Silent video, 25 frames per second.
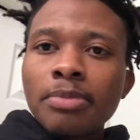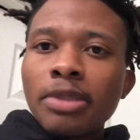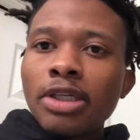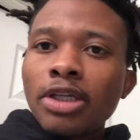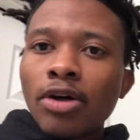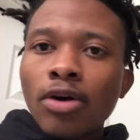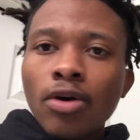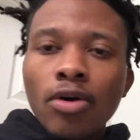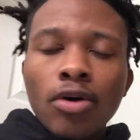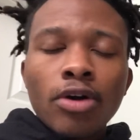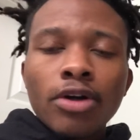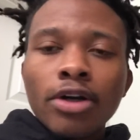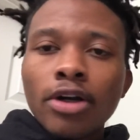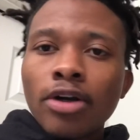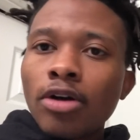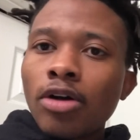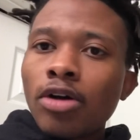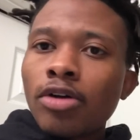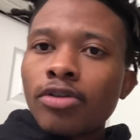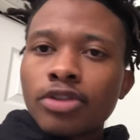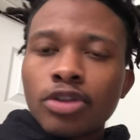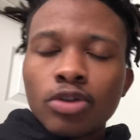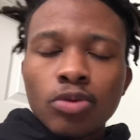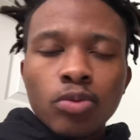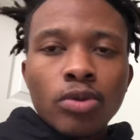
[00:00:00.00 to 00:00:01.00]
an on and off
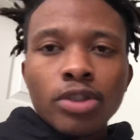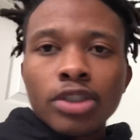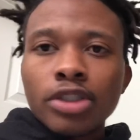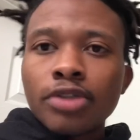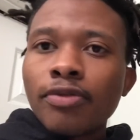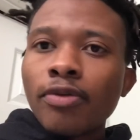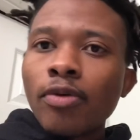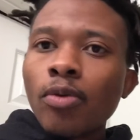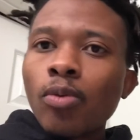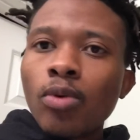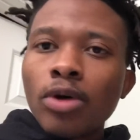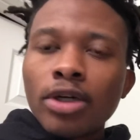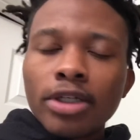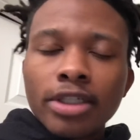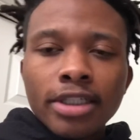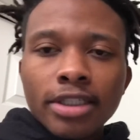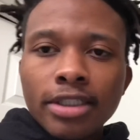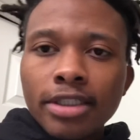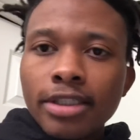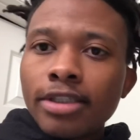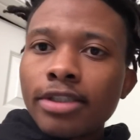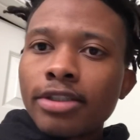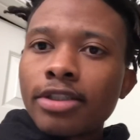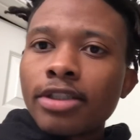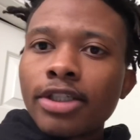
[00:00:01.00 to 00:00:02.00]
switch for what it
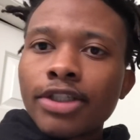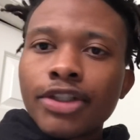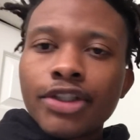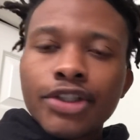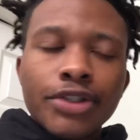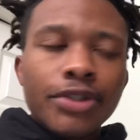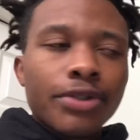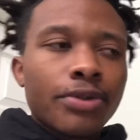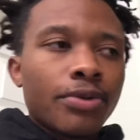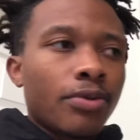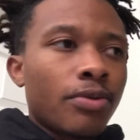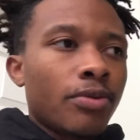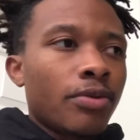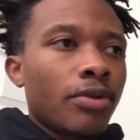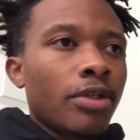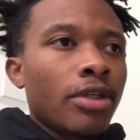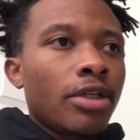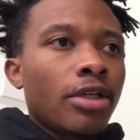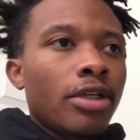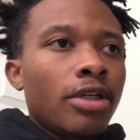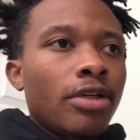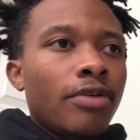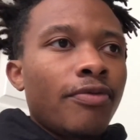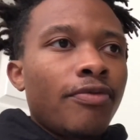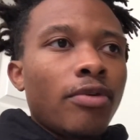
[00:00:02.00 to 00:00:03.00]
is that you're
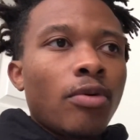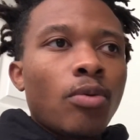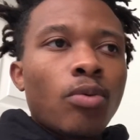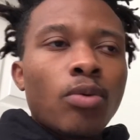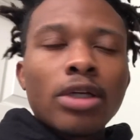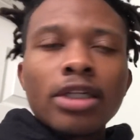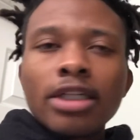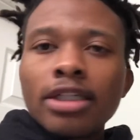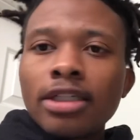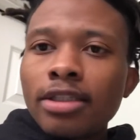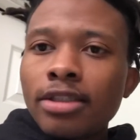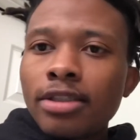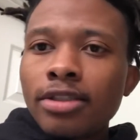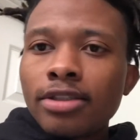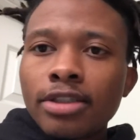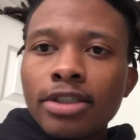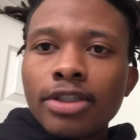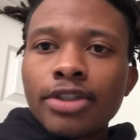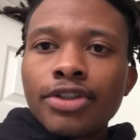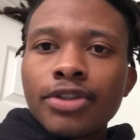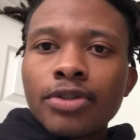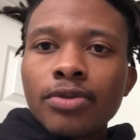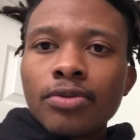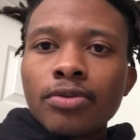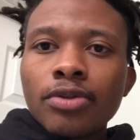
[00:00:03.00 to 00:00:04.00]

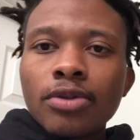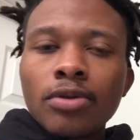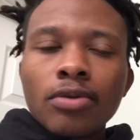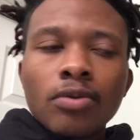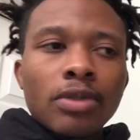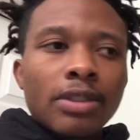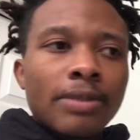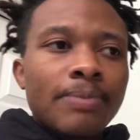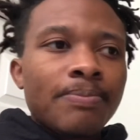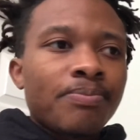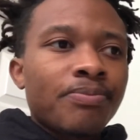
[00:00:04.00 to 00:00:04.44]
doing.